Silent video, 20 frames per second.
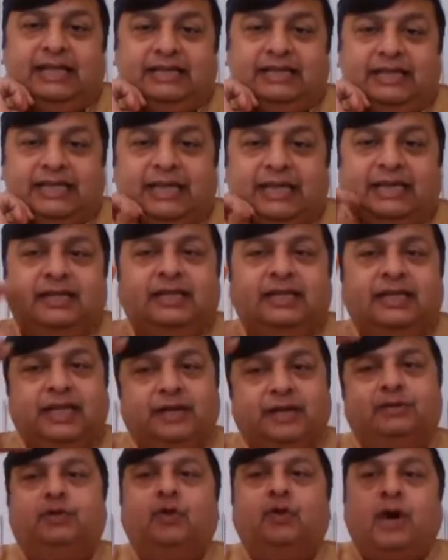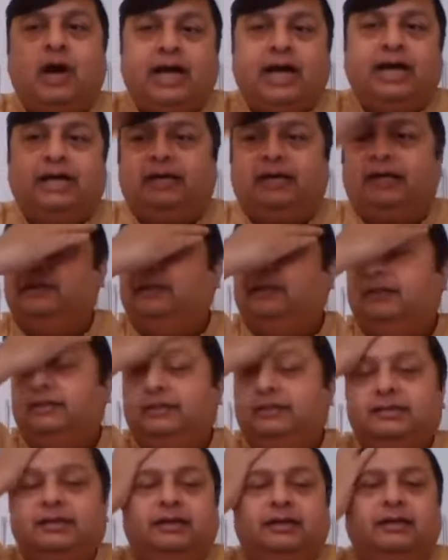and then it go higher.
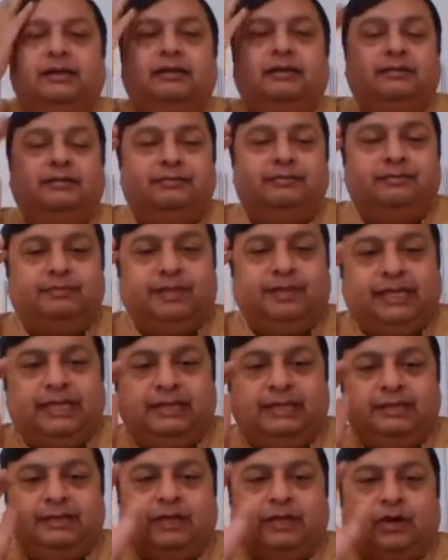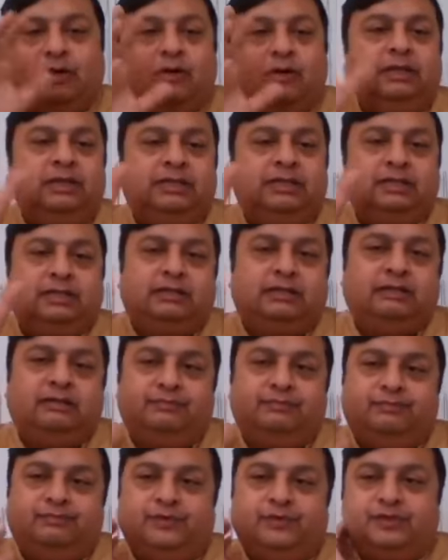All
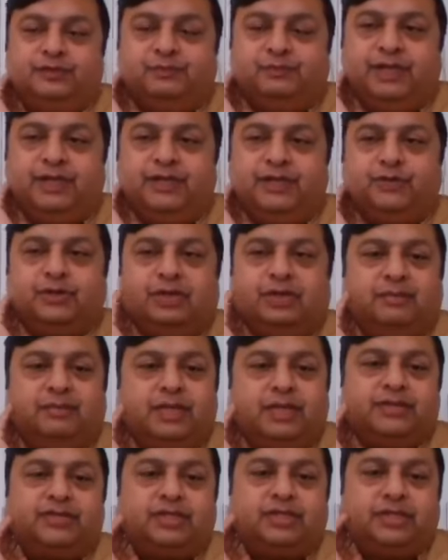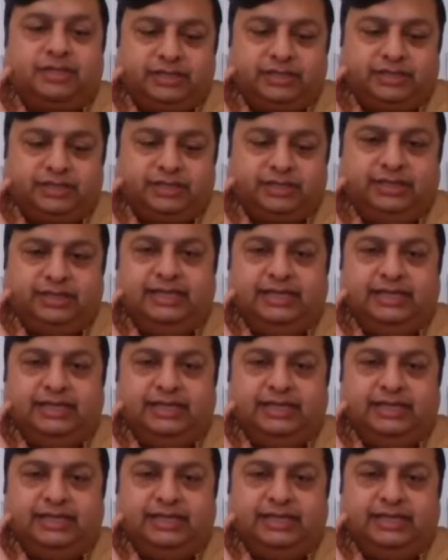the spiritual masters,